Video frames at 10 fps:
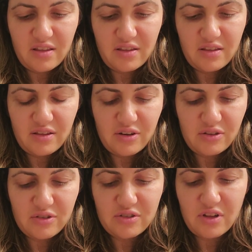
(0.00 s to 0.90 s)
little
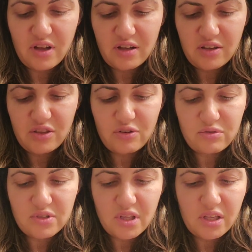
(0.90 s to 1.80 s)
stock. You know,
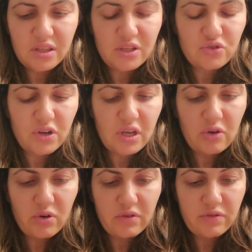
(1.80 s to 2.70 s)
it's not like they dry off.